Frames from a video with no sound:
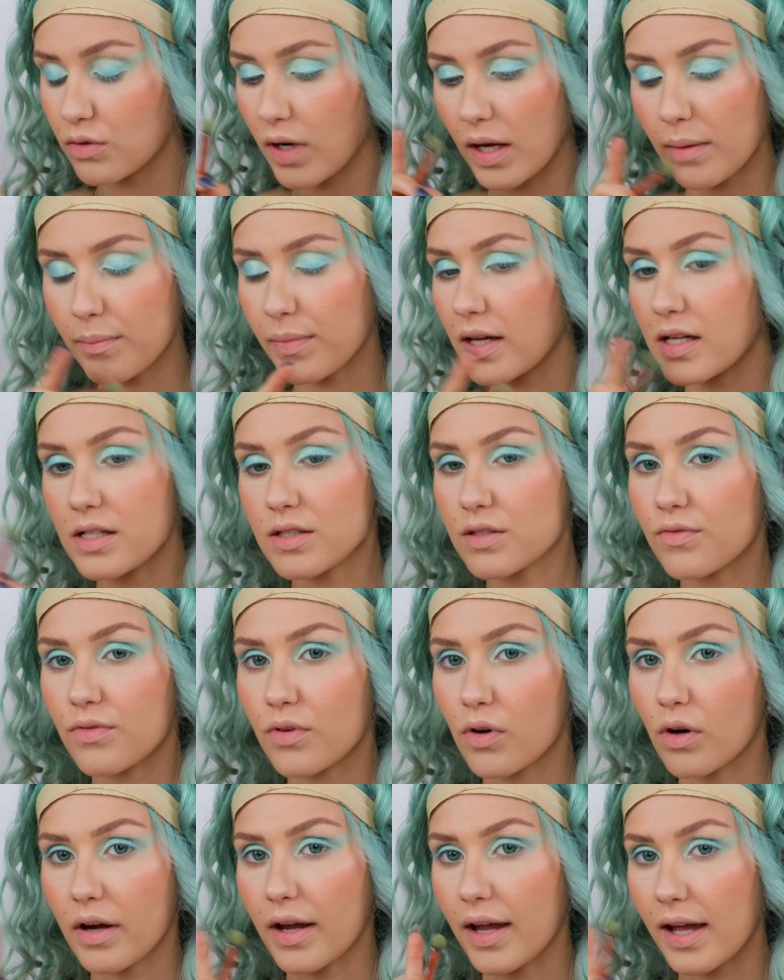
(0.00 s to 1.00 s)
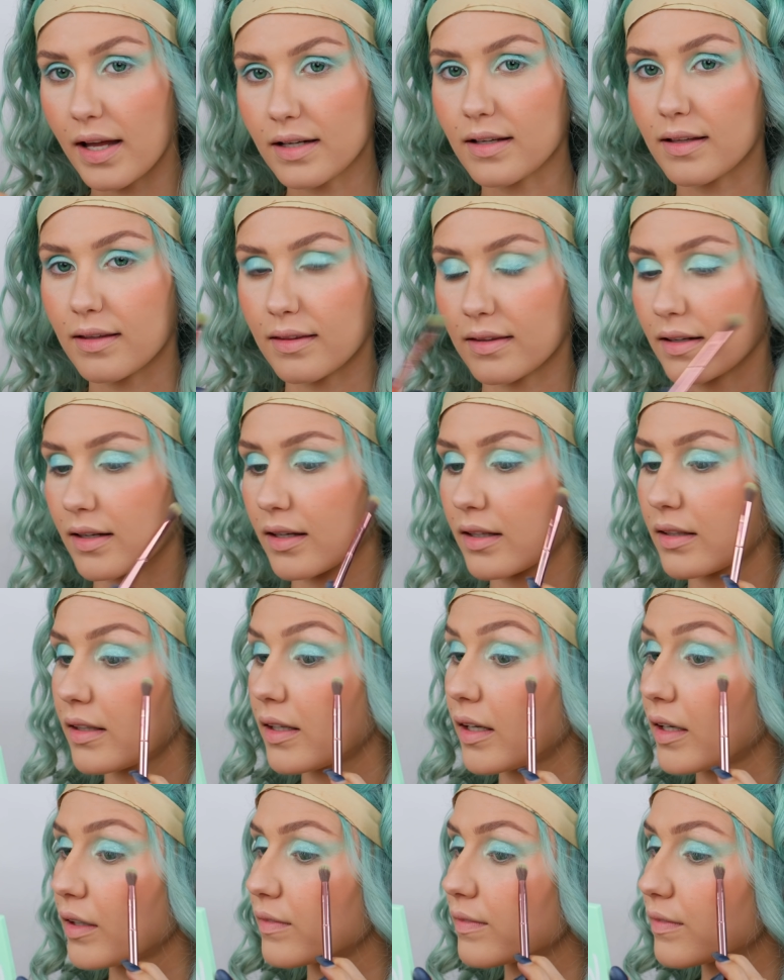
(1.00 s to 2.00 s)
great base for anything in
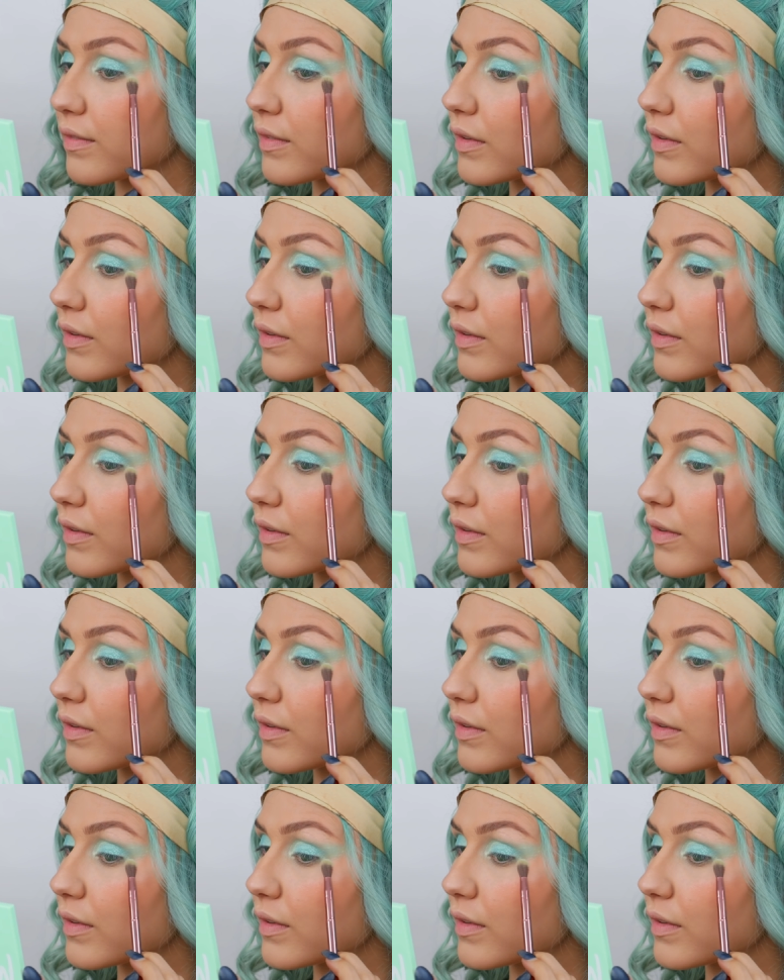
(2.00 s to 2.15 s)
life.